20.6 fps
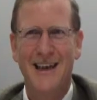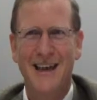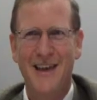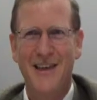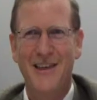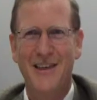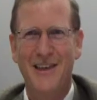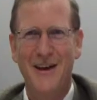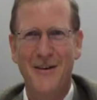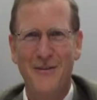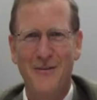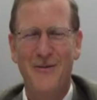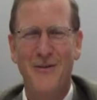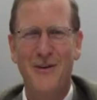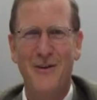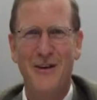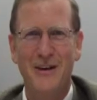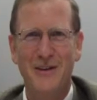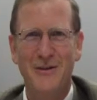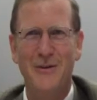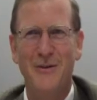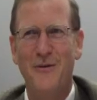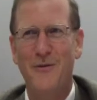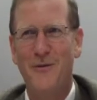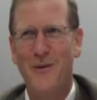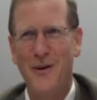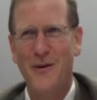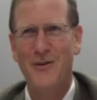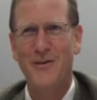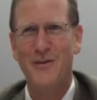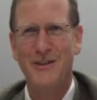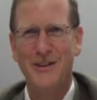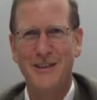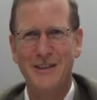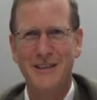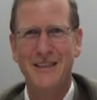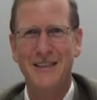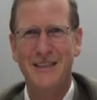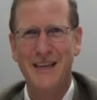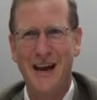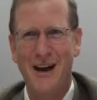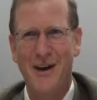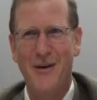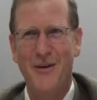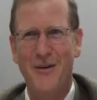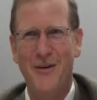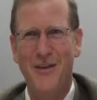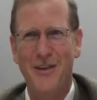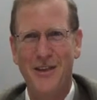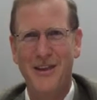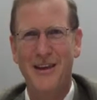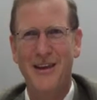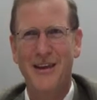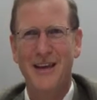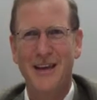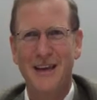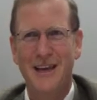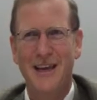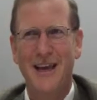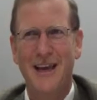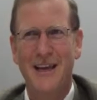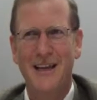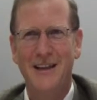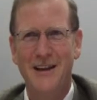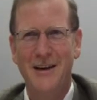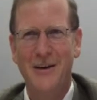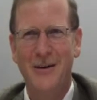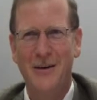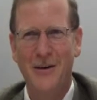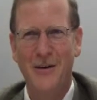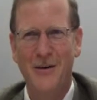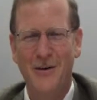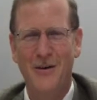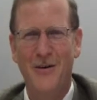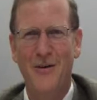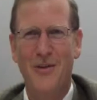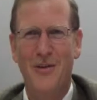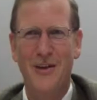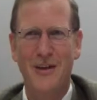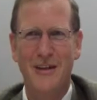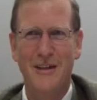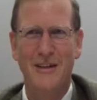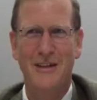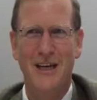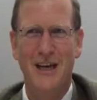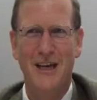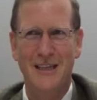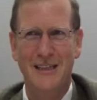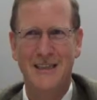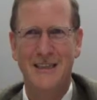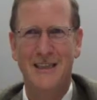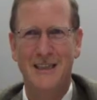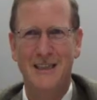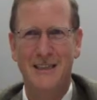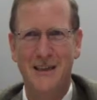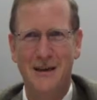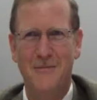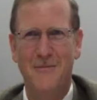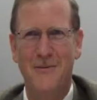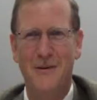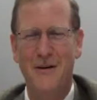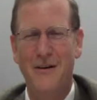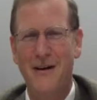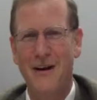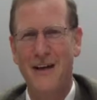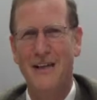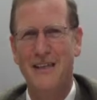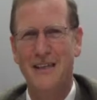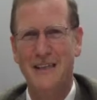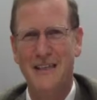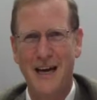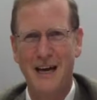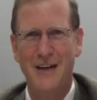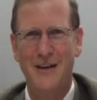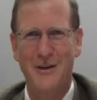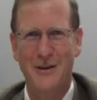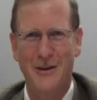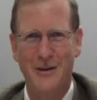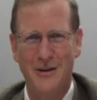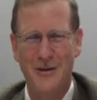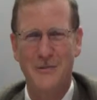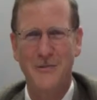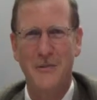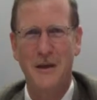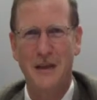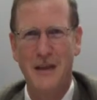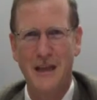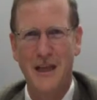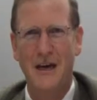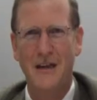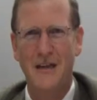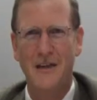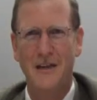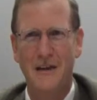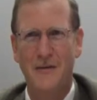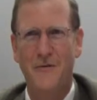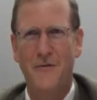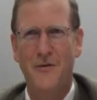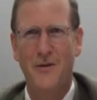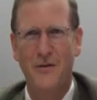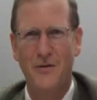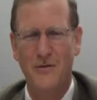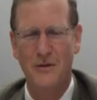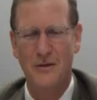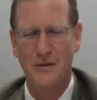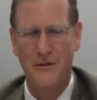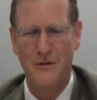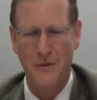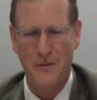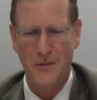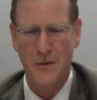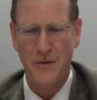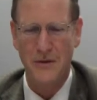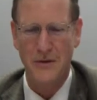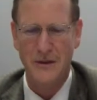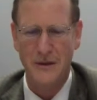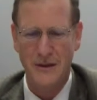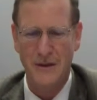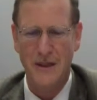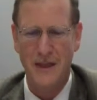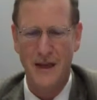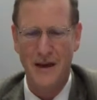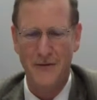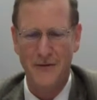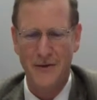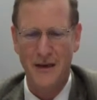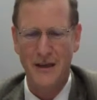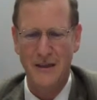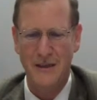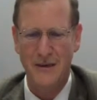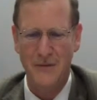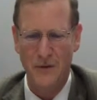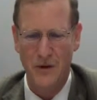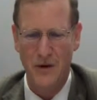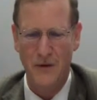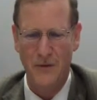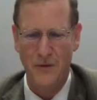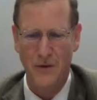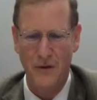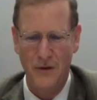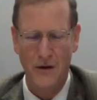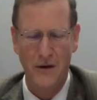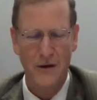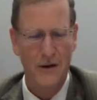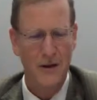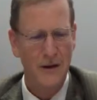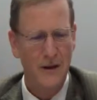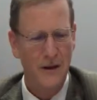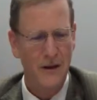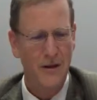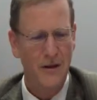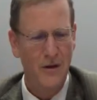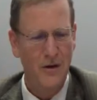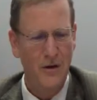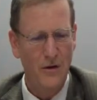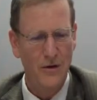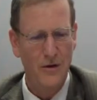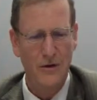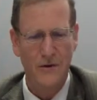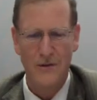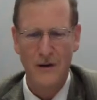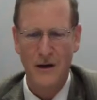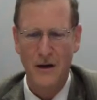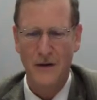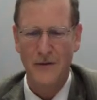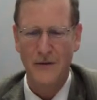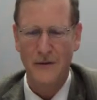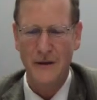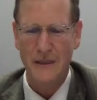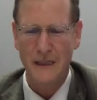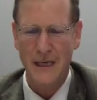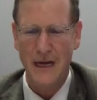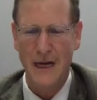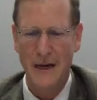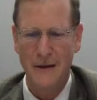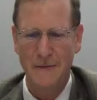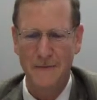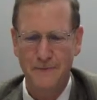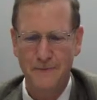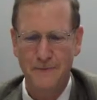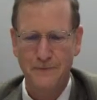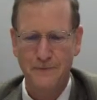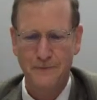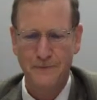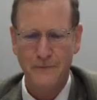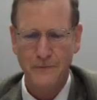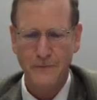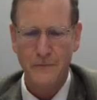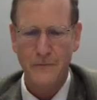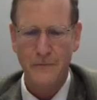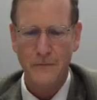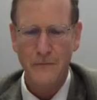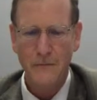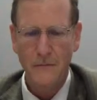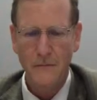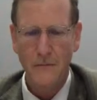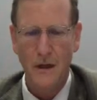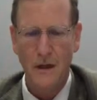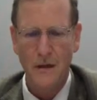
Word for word: And therefore he should focus on the south and the north is just a temporary side note but not the focus of a person's life. That's a beautiful note of the Chafetz Chaim.